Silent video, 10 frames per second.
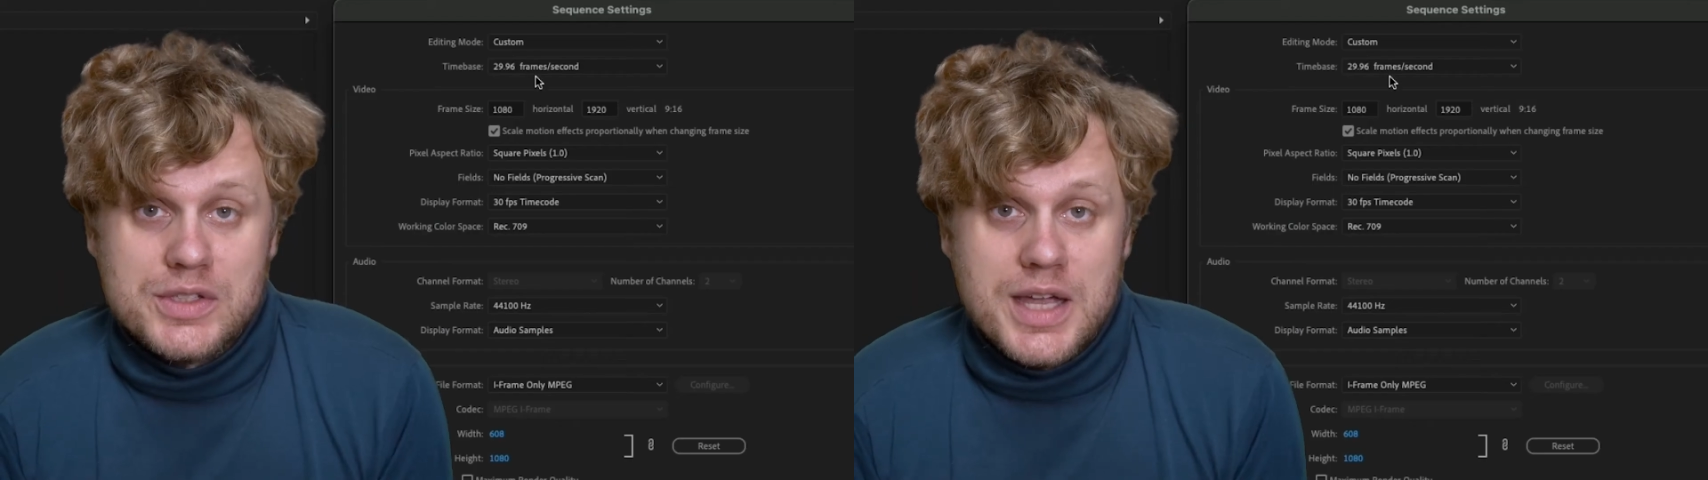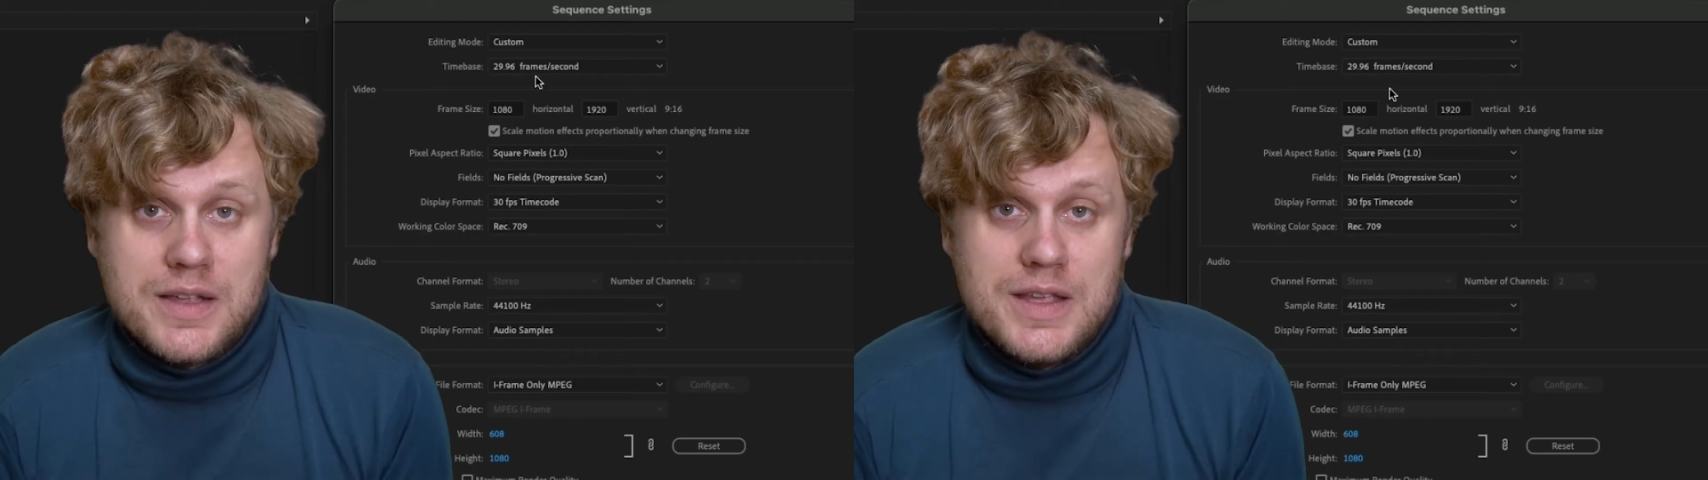
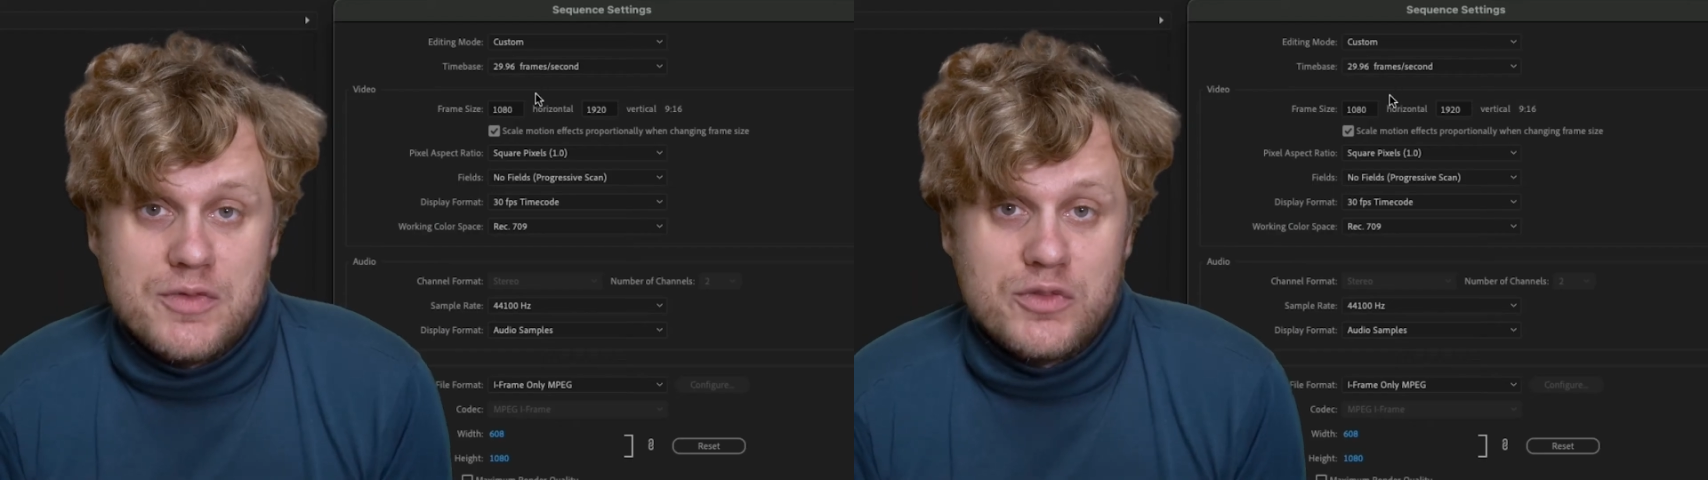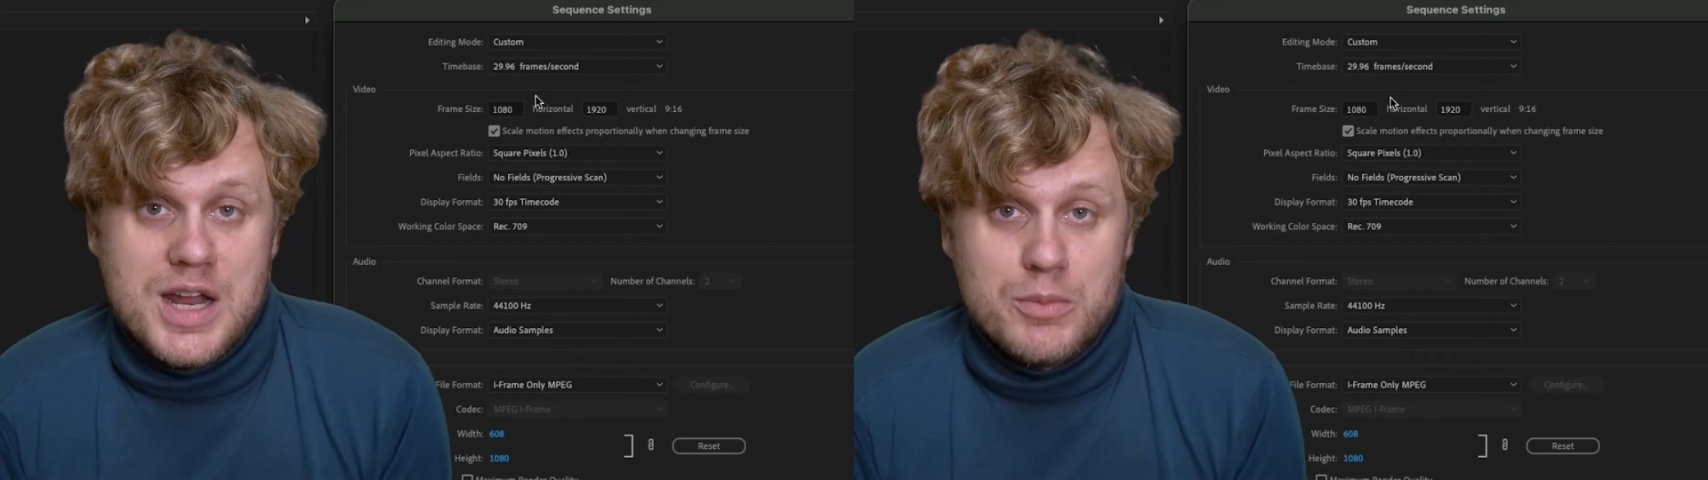like the
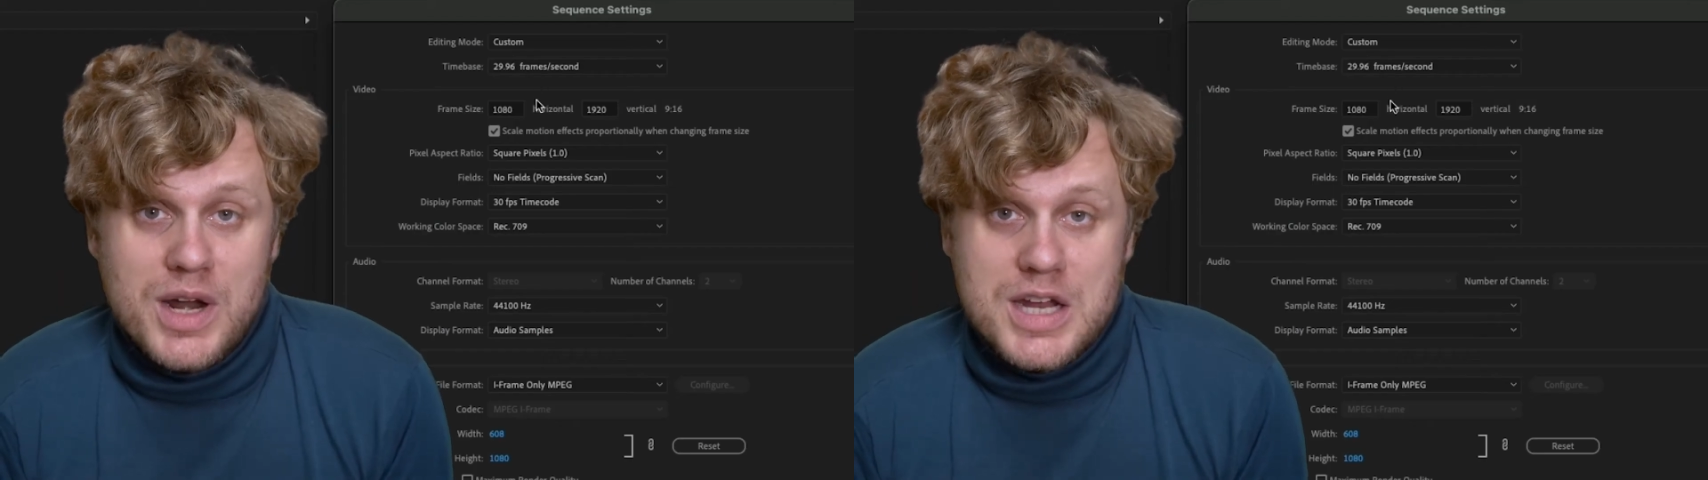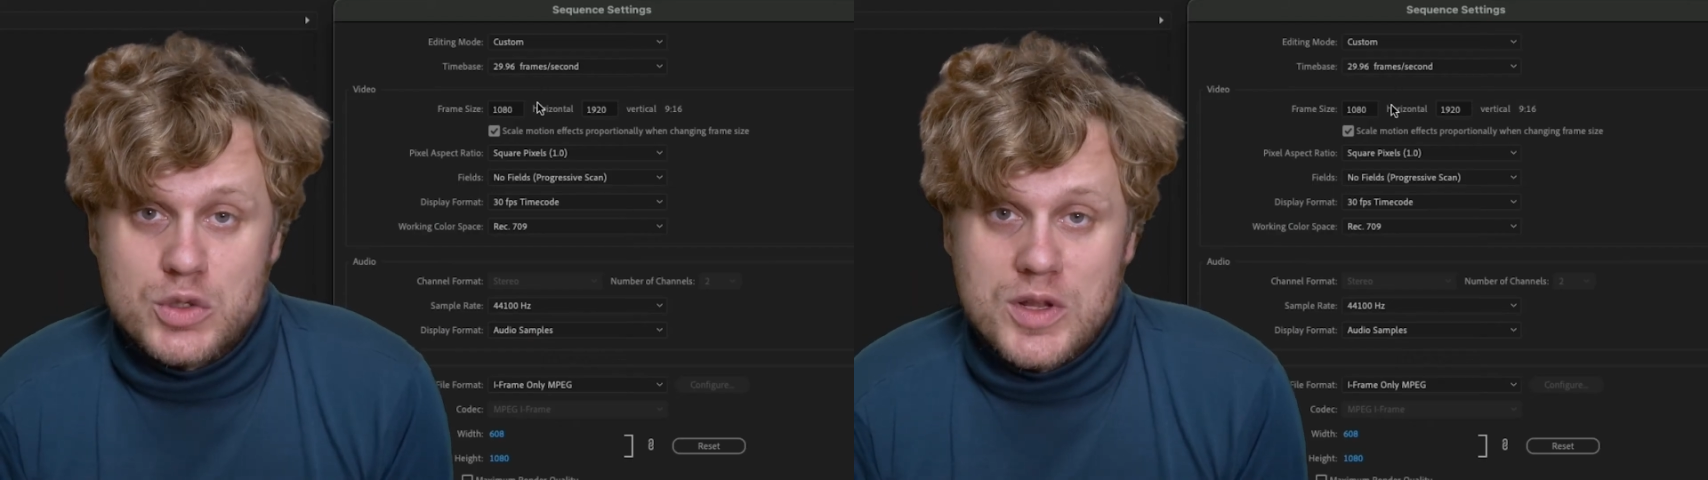frame
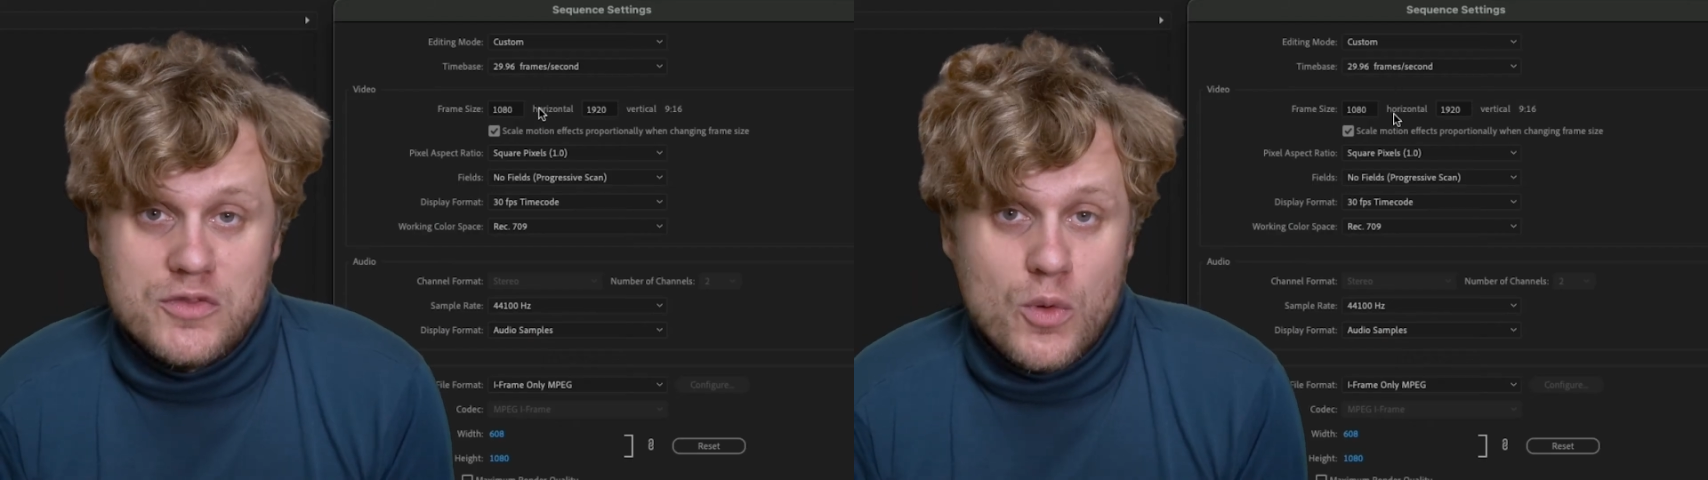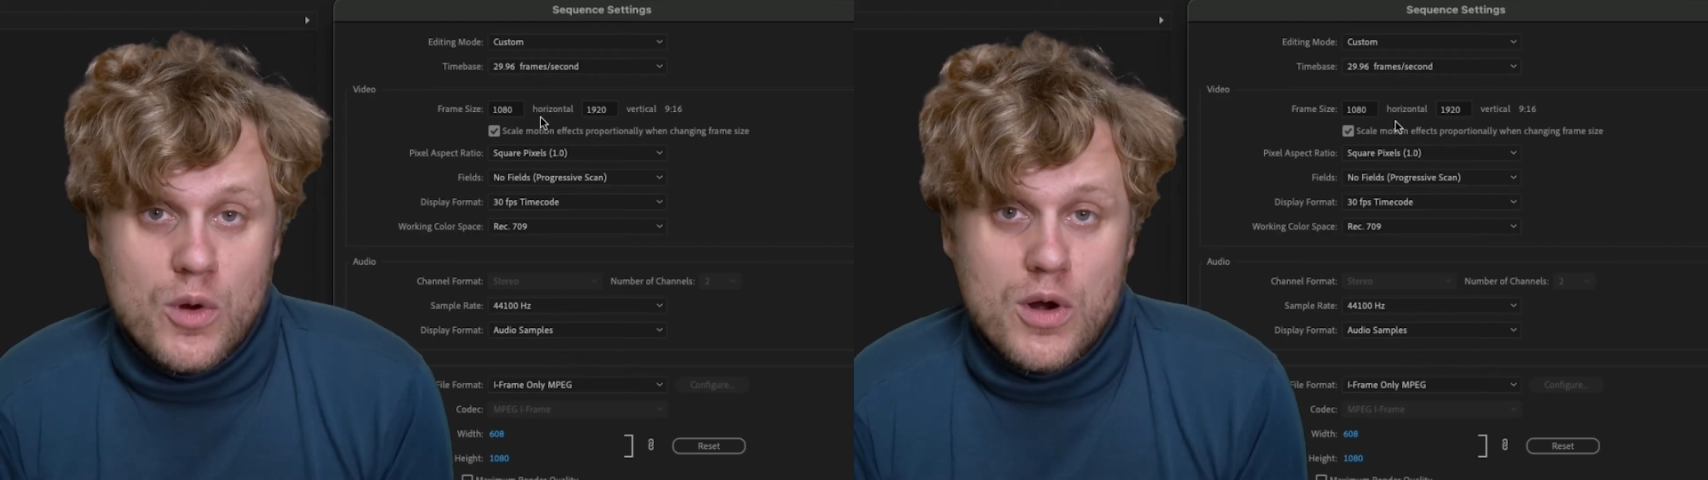rate,
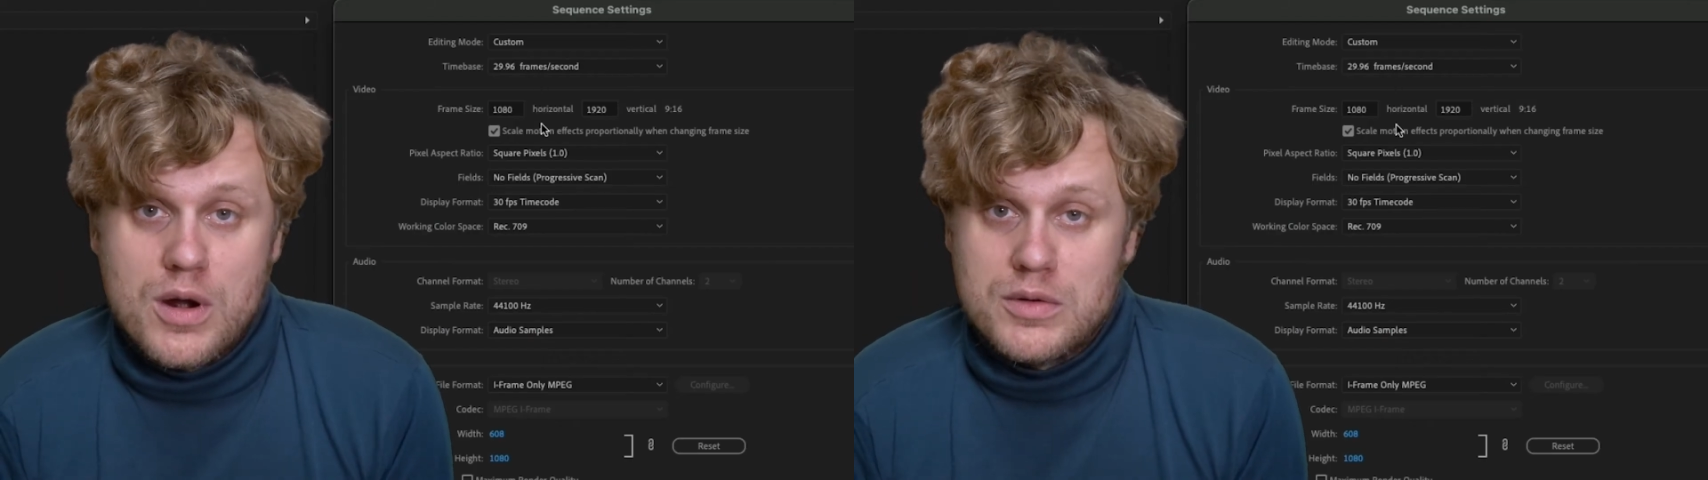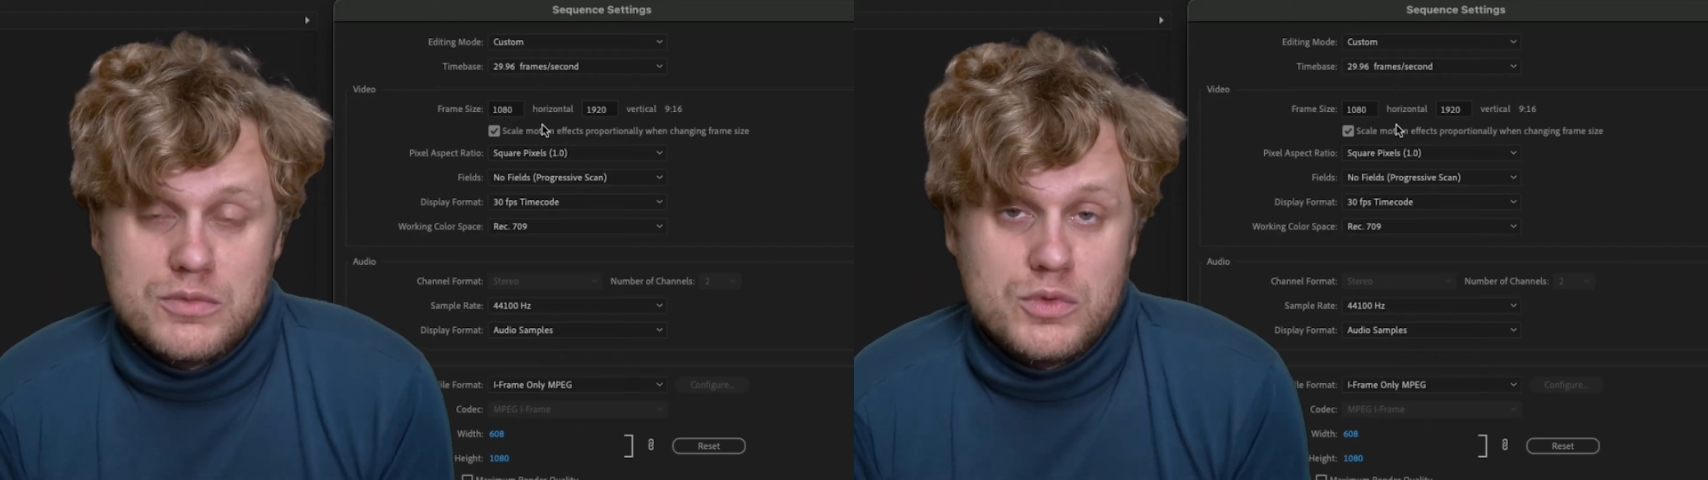
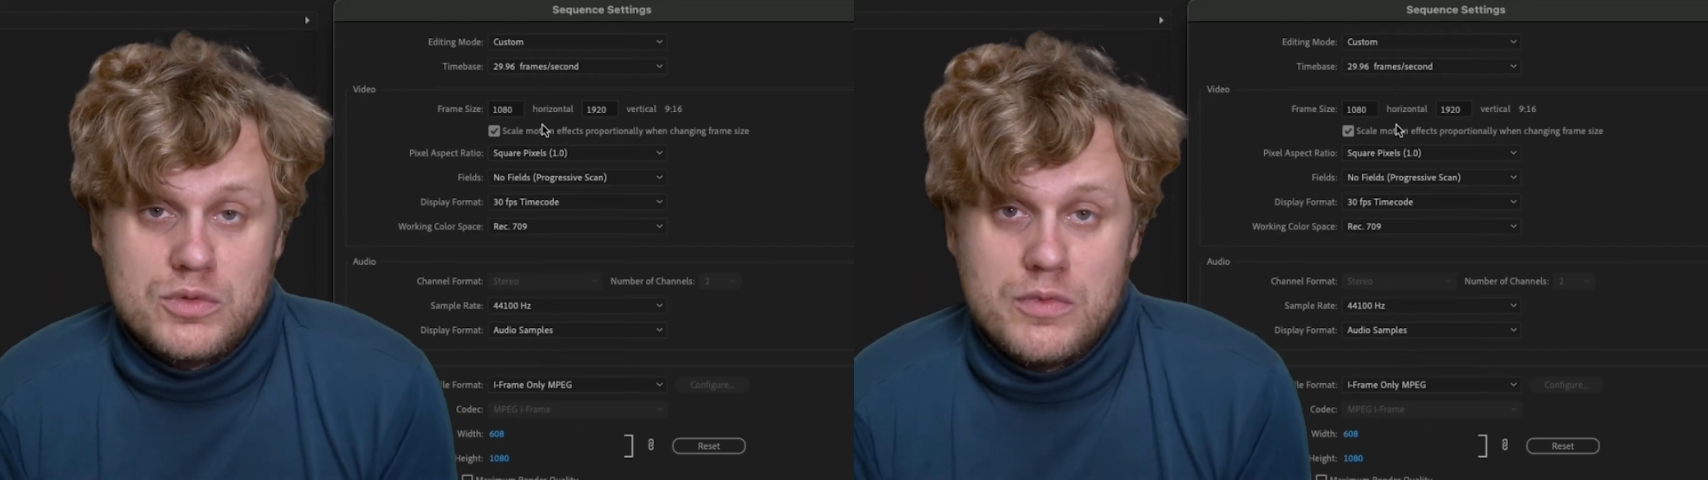24,